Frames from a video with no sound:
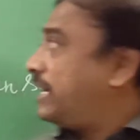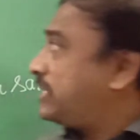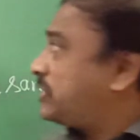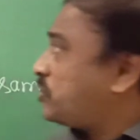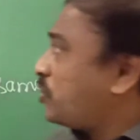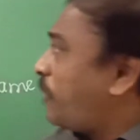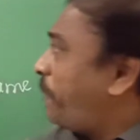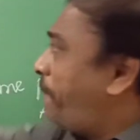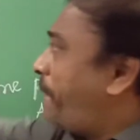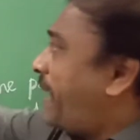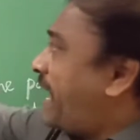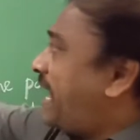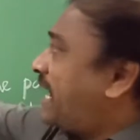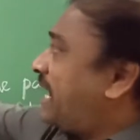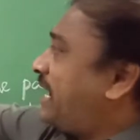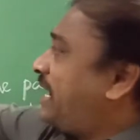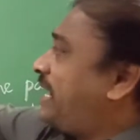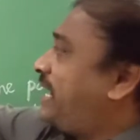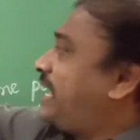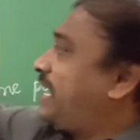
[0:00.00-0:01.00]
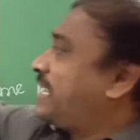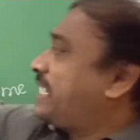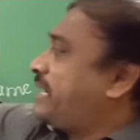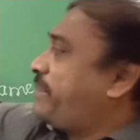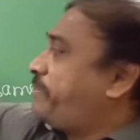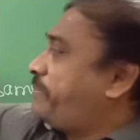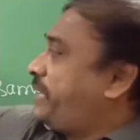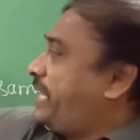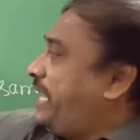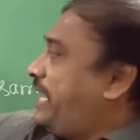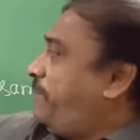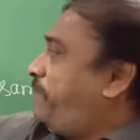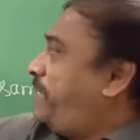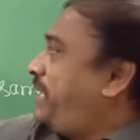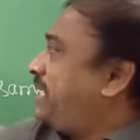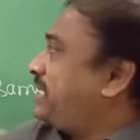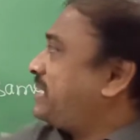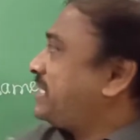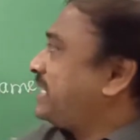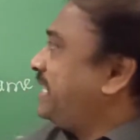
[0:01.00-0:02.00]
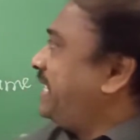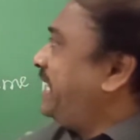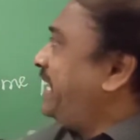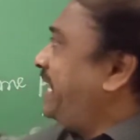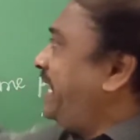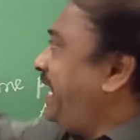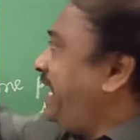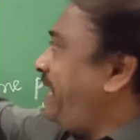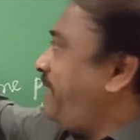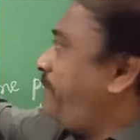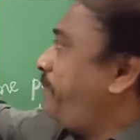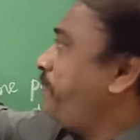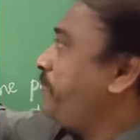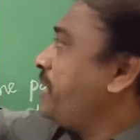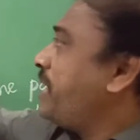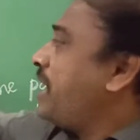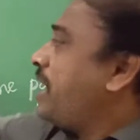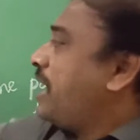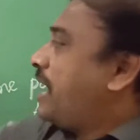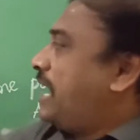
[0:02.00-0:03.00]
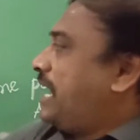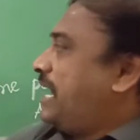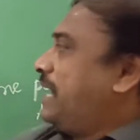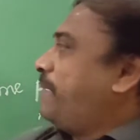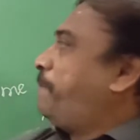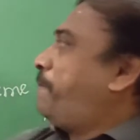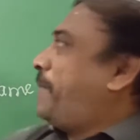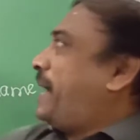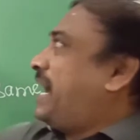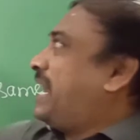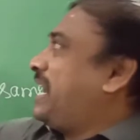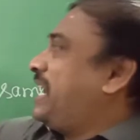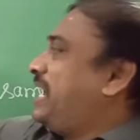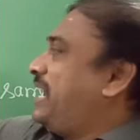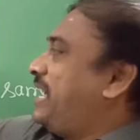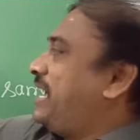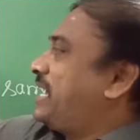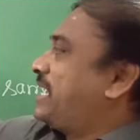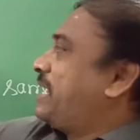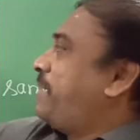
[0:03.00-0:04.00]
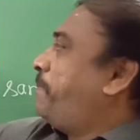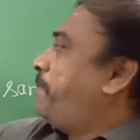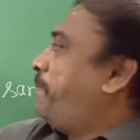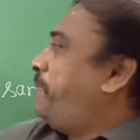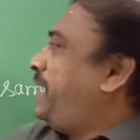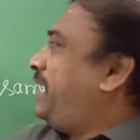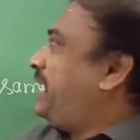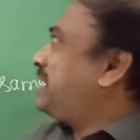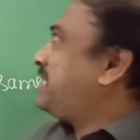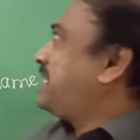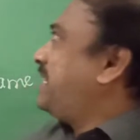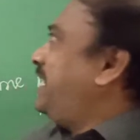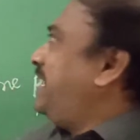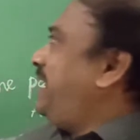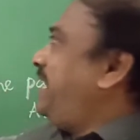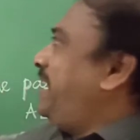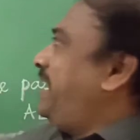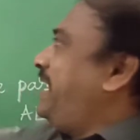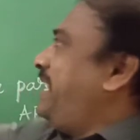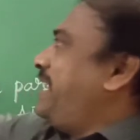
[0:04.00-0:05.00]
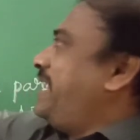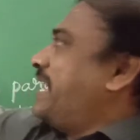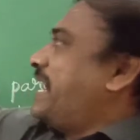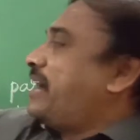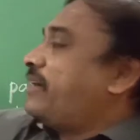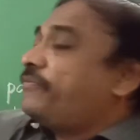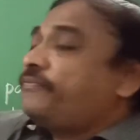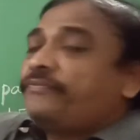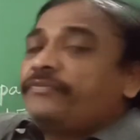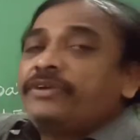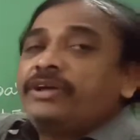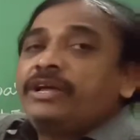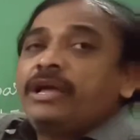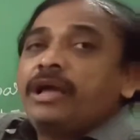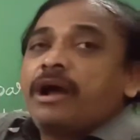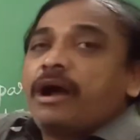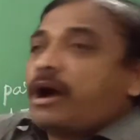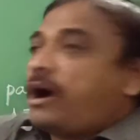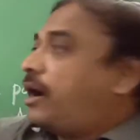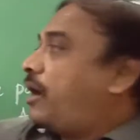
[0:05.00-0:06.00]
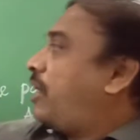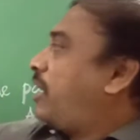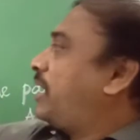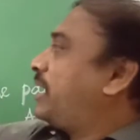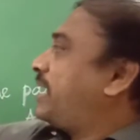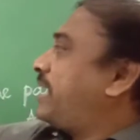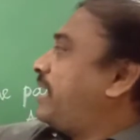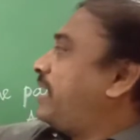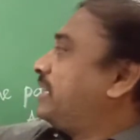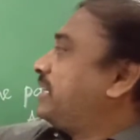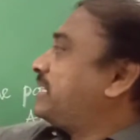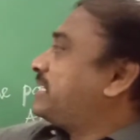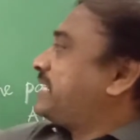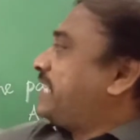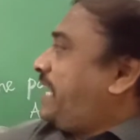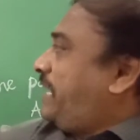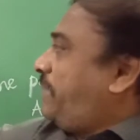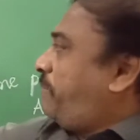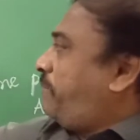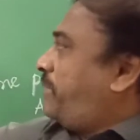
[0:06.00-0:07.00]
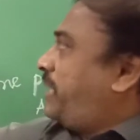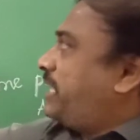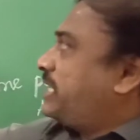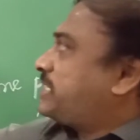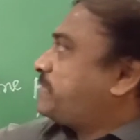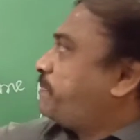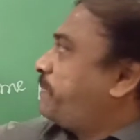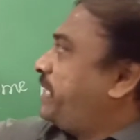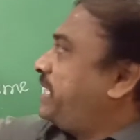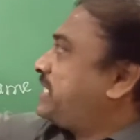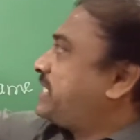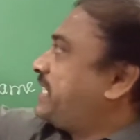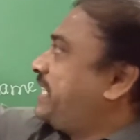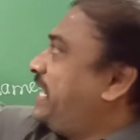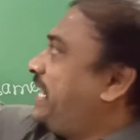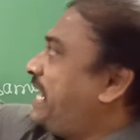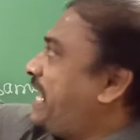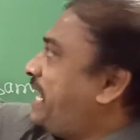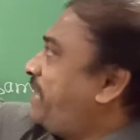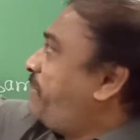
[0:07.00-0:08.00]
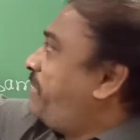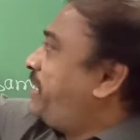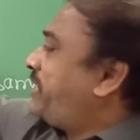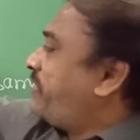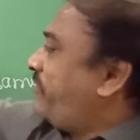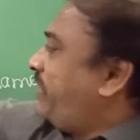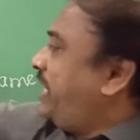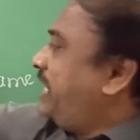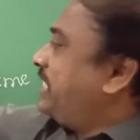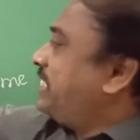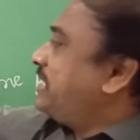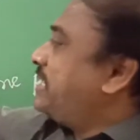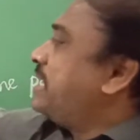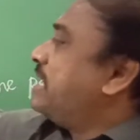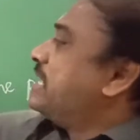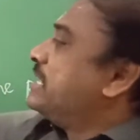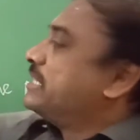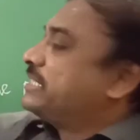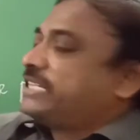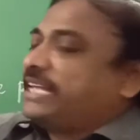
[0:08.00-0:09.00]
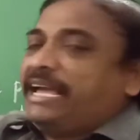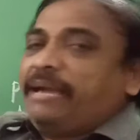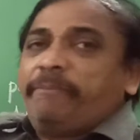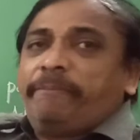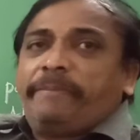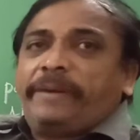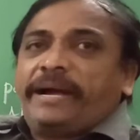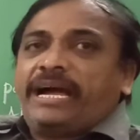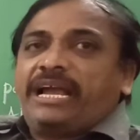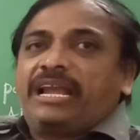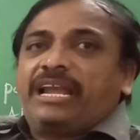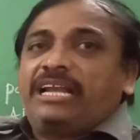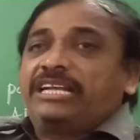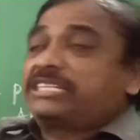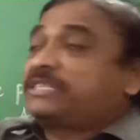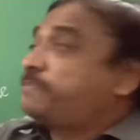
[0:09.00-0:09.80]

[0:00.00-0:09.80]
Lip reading: So parallelogram ABCD and parallelogram BCEF are on the same base BC, lie between same parallels